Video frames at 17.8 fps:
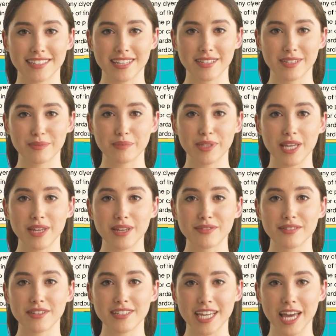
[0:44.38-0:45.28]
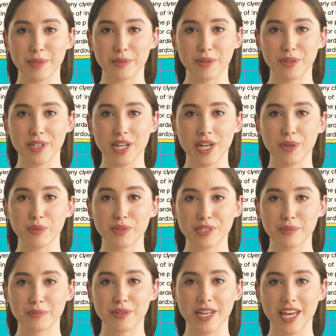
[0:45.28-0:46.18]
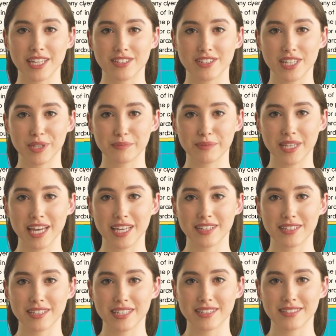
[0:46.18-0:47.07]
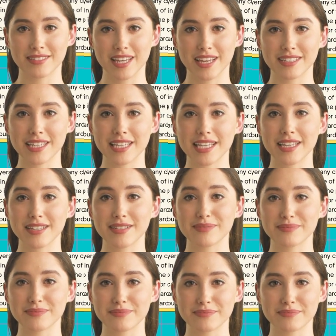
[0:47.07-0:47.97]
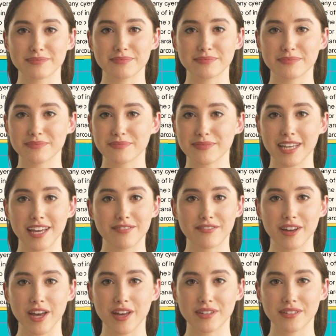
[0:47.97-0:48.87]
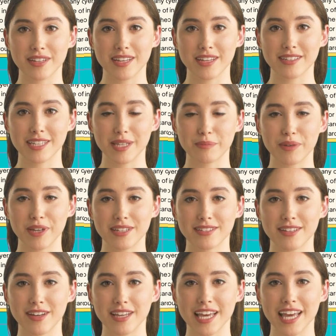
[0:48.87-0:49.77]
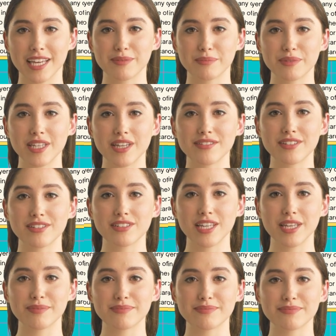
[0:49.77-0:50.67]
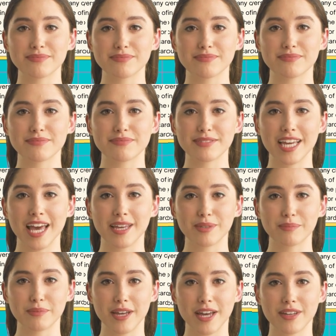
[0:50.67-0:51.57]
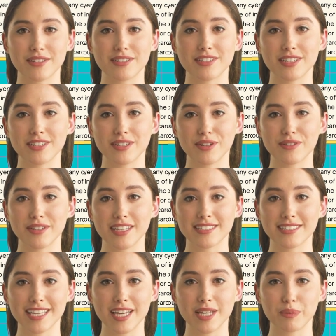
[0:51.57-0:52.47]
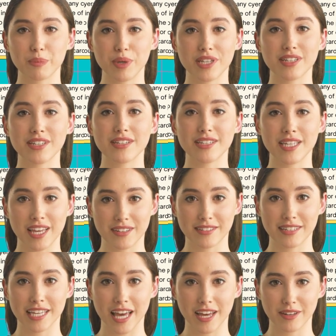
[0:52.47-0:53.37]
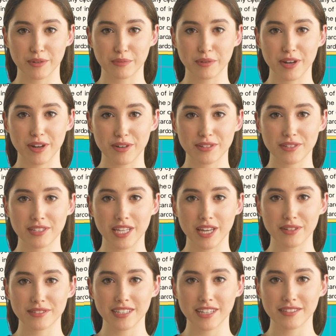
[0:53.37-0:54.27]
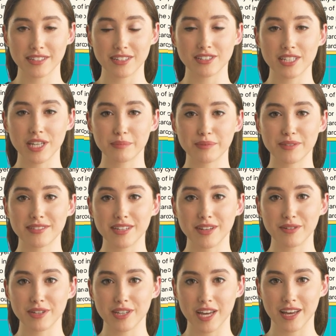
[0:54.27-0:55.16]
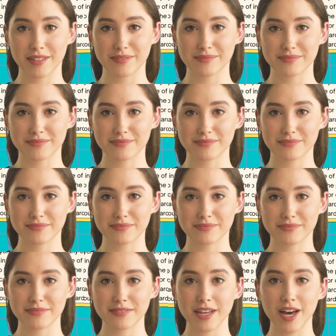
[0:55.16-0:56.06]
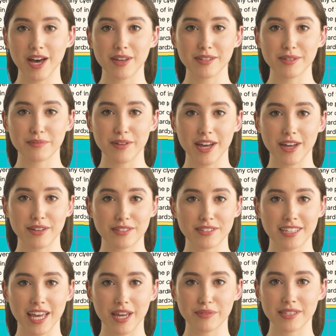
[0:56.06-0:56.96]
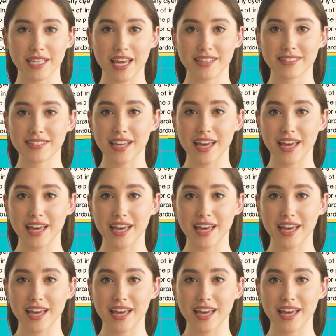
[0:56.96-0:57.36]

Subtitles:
in the middle of the table with the play chip hidden inside the hand. If not, they place their hand without the chip. Tell the players to do this in a way that none of the other players knows if the chip is there or not. All the players now guess